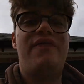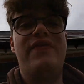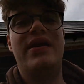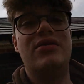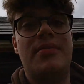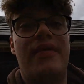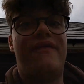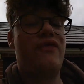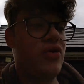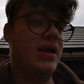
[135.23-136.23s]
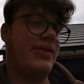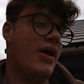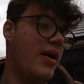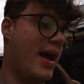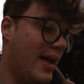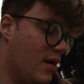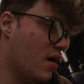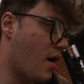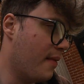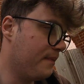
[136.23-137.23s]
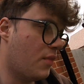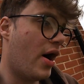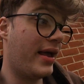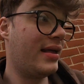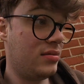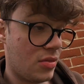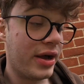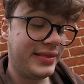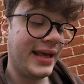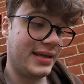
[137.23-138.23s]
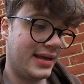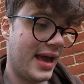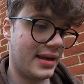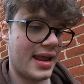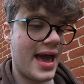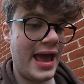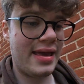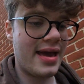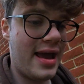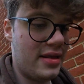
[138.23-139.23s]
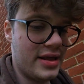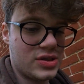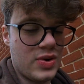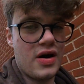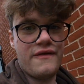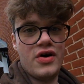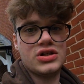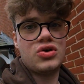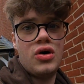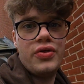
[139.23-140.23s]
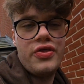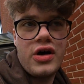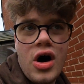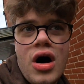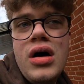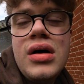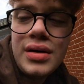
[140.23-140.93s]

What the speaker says: thing number 3 that I hate, I did again hate this when I first got the car.